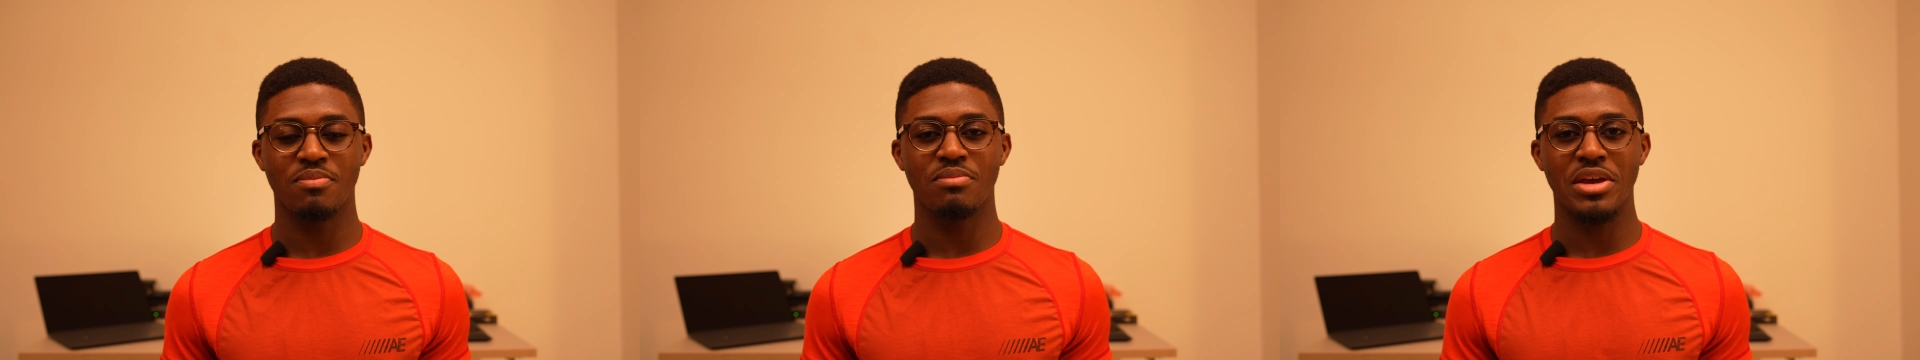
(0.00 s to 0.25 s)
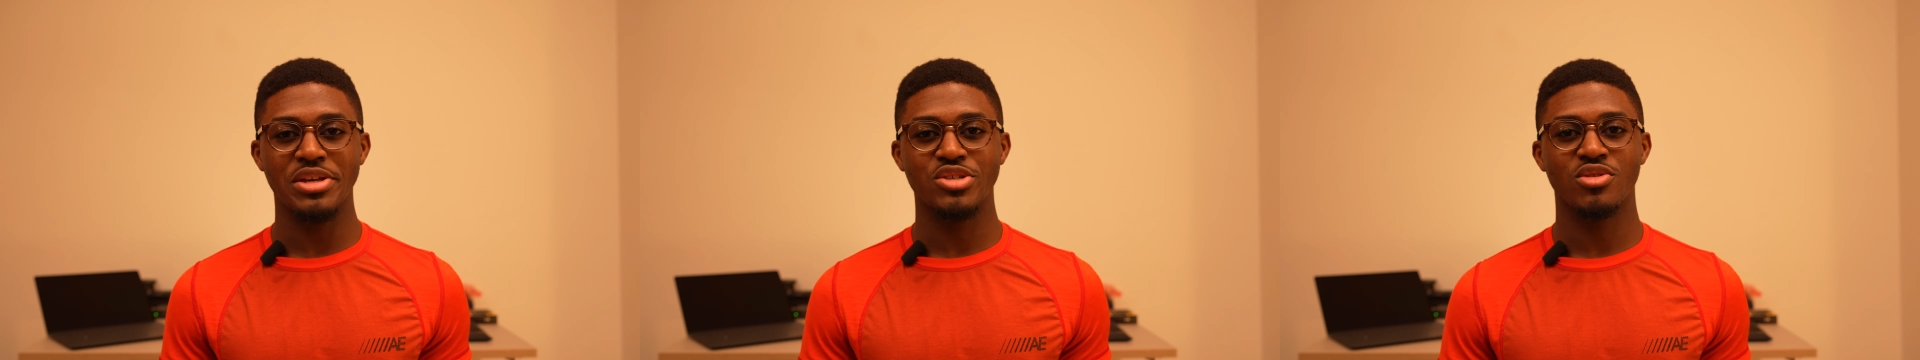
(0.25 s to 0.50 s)

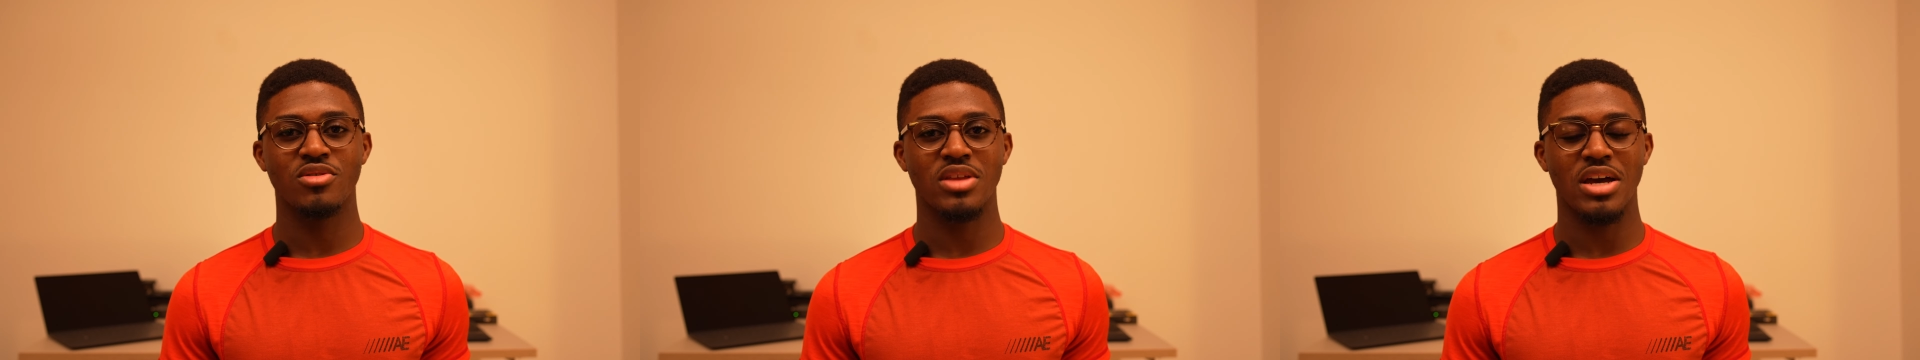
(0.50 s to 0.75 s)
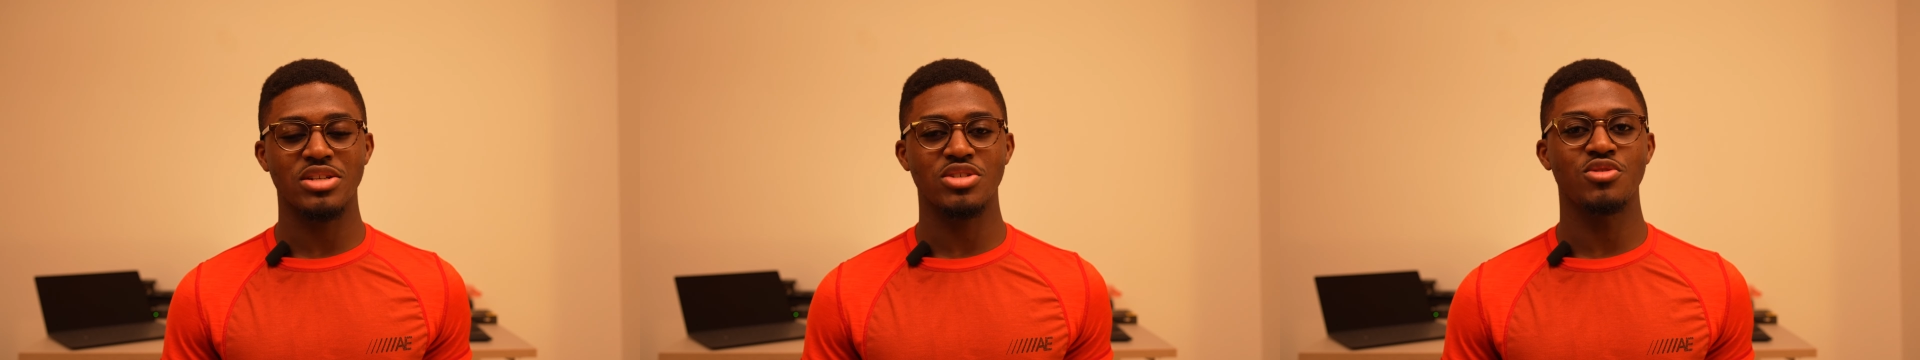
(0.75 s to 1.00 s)
make sure
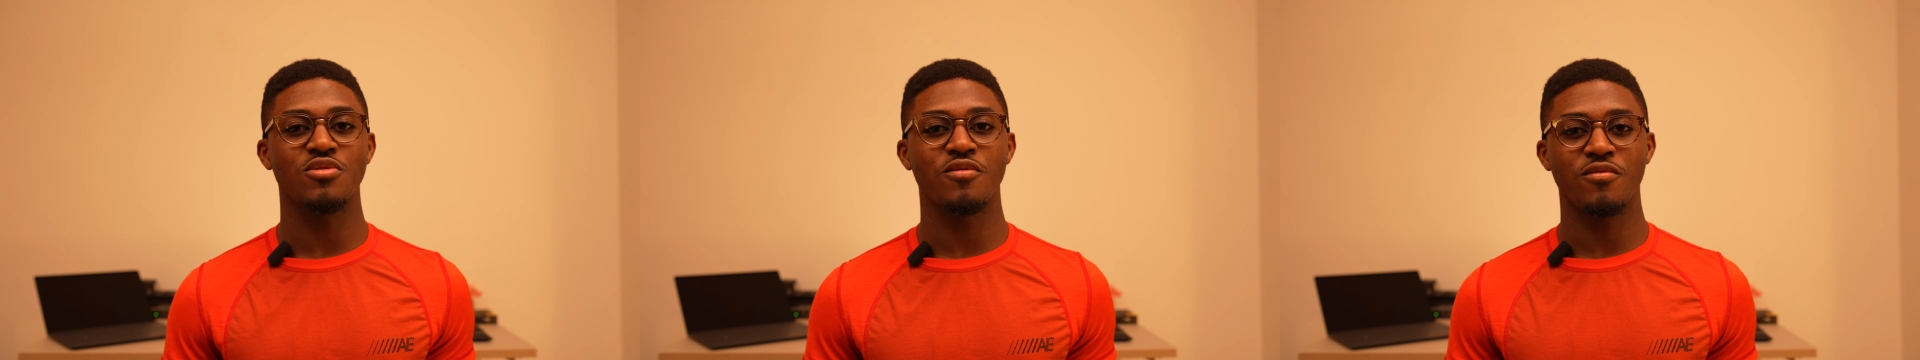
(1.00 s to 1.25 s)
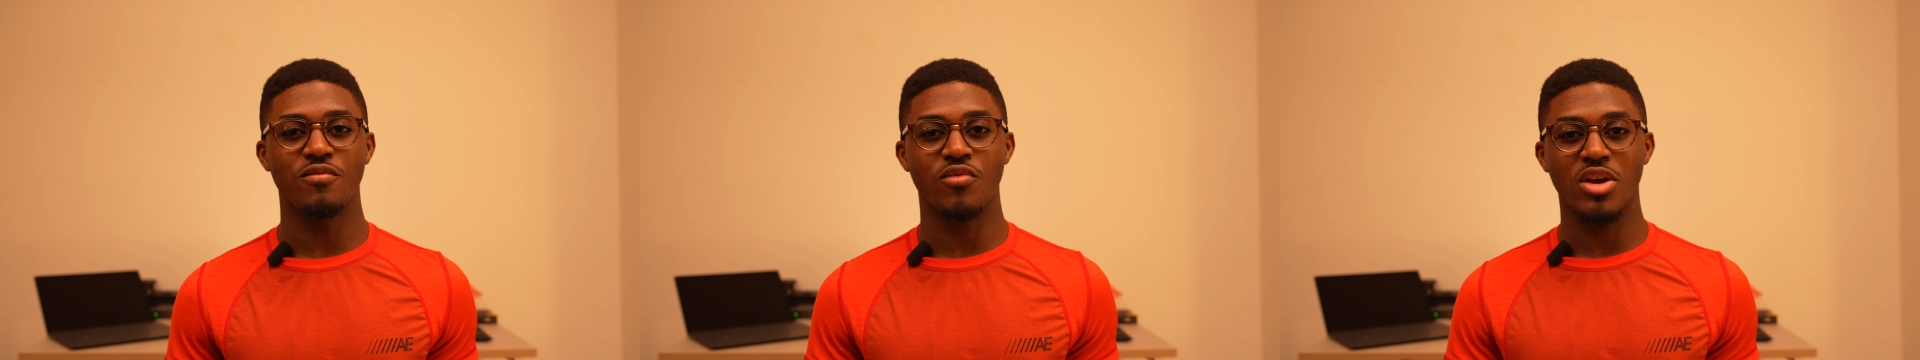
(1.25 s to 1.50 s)
that you
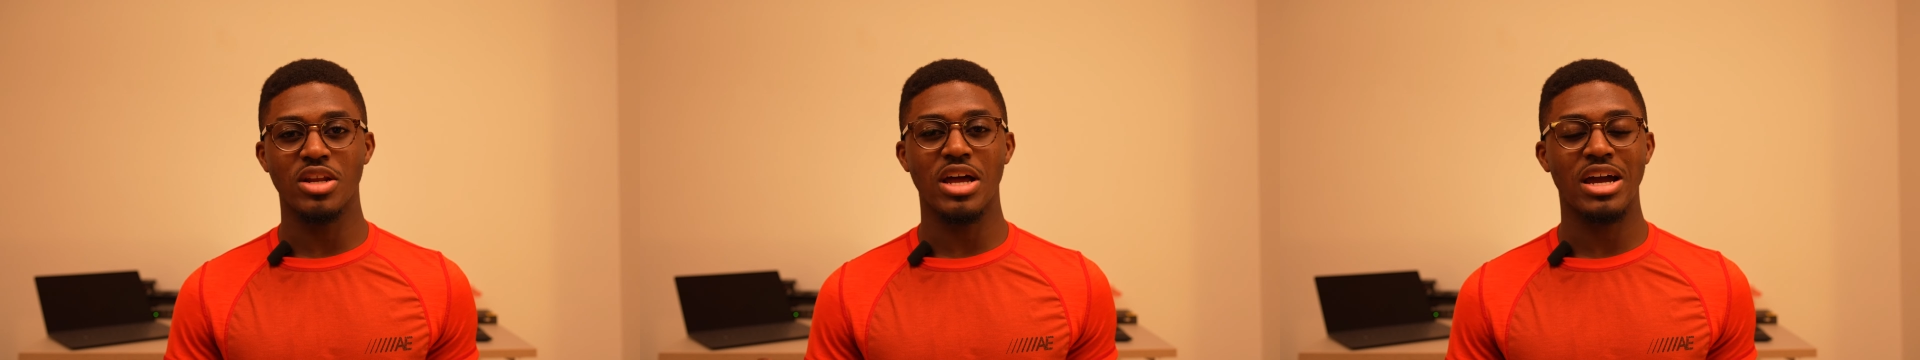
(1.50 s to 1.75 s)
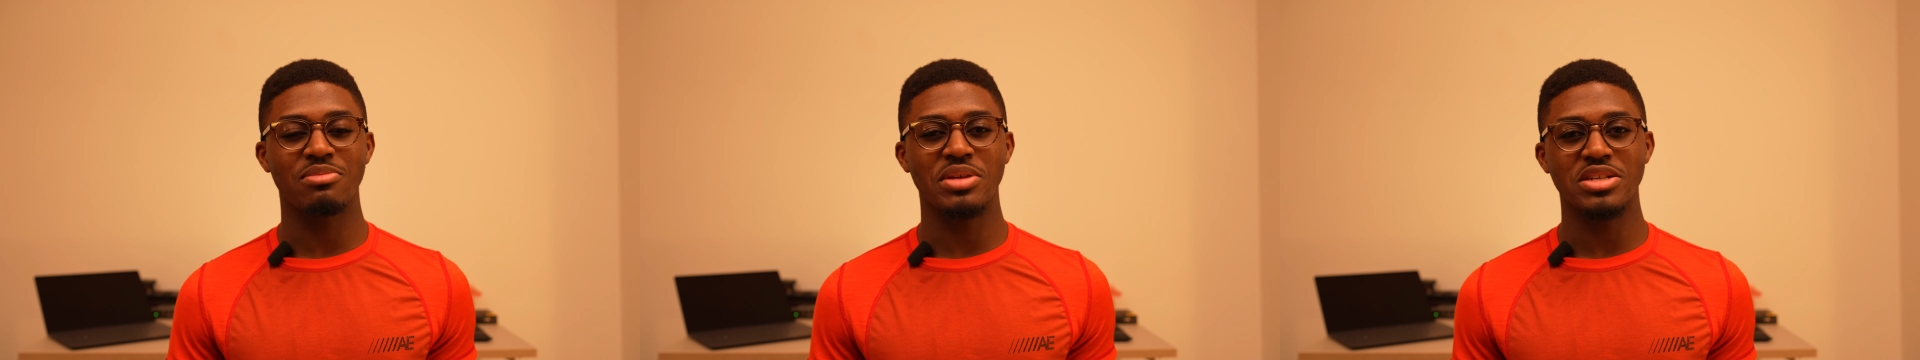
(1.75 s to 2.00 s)
run
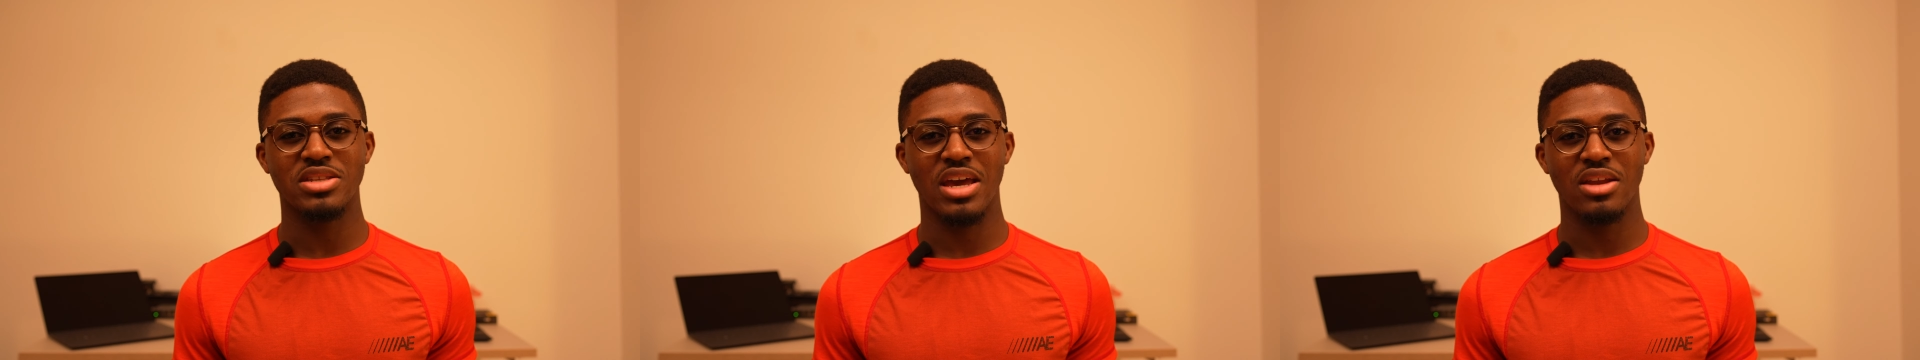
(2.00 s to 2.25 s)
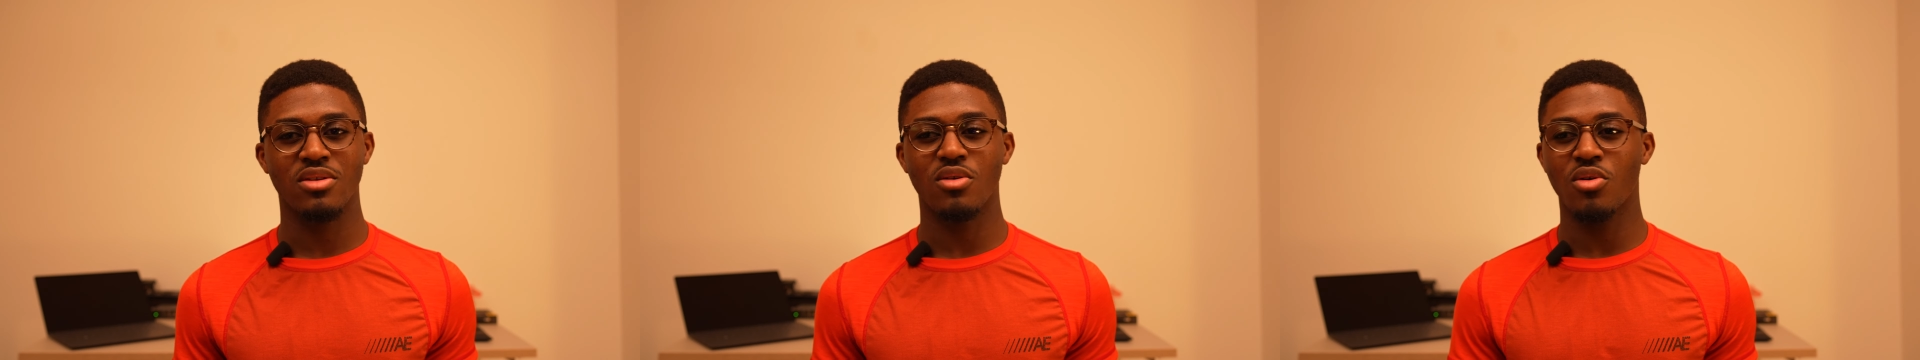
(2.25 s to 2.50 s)
an IP
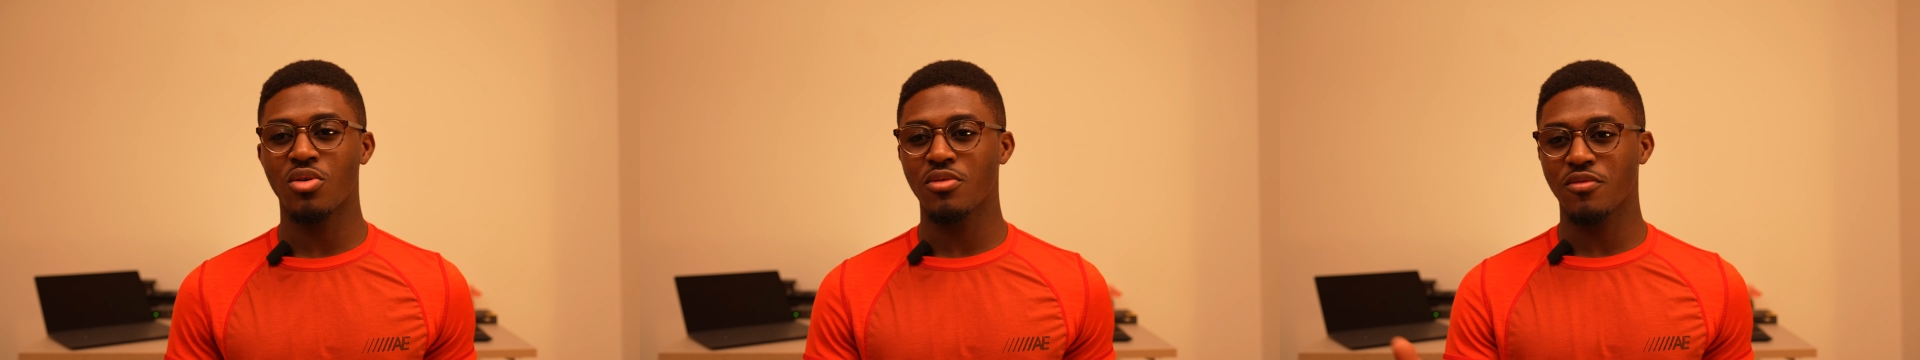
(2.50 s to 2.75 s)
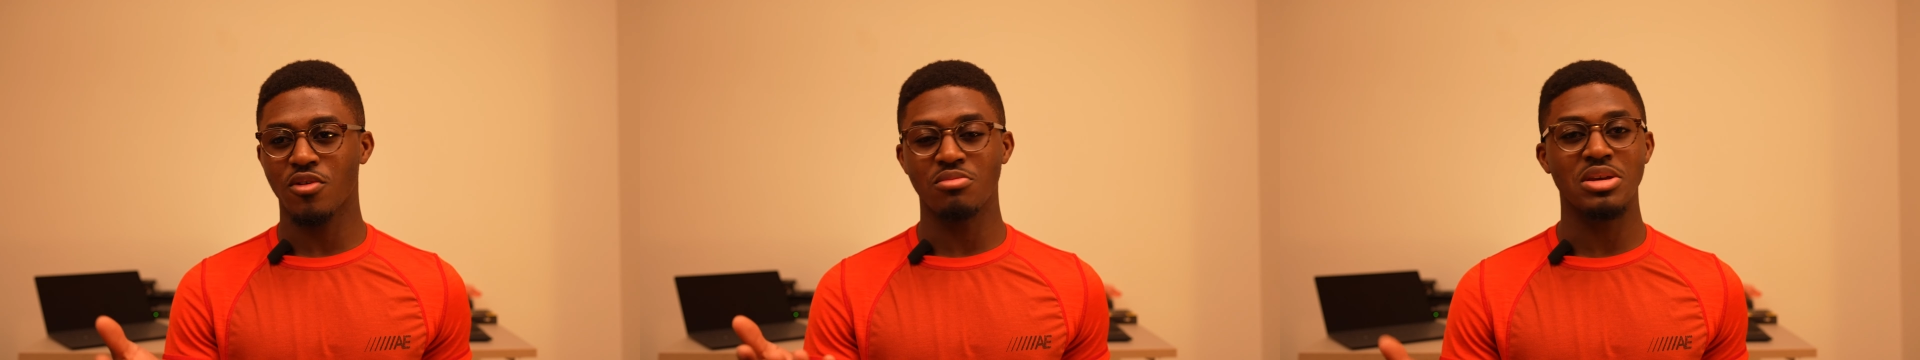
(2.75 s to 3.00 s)
scanner, or
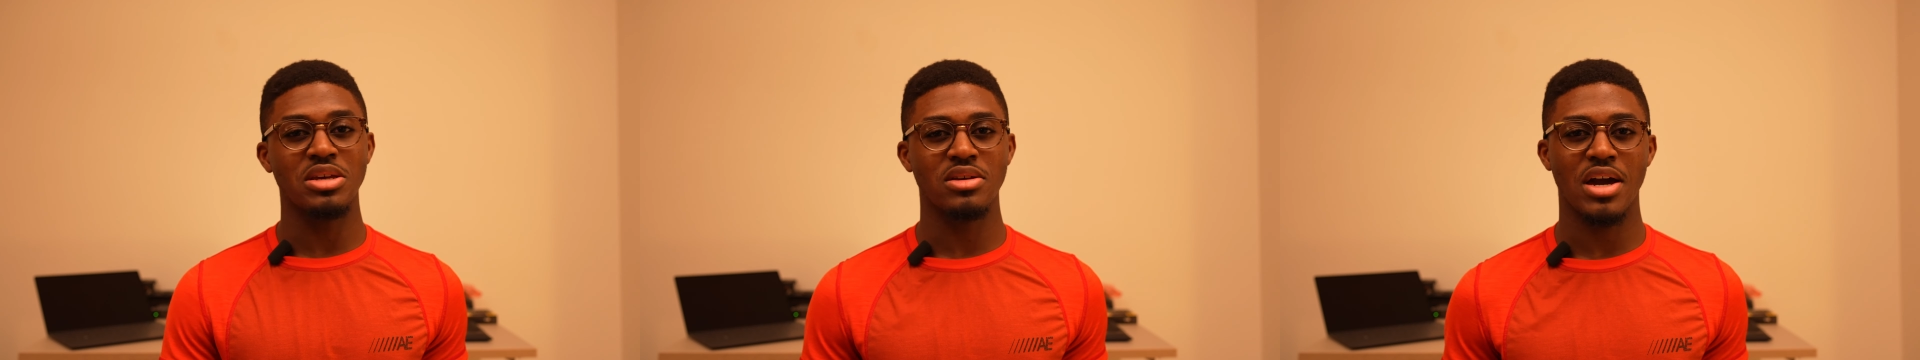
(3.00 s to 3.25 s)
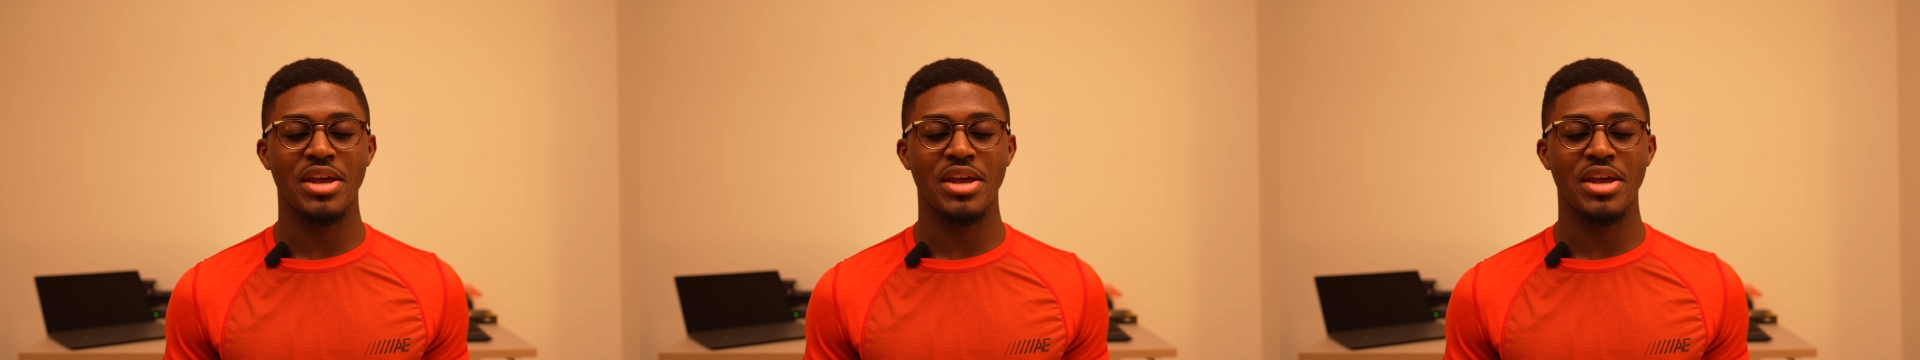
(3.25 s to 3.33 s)
for me,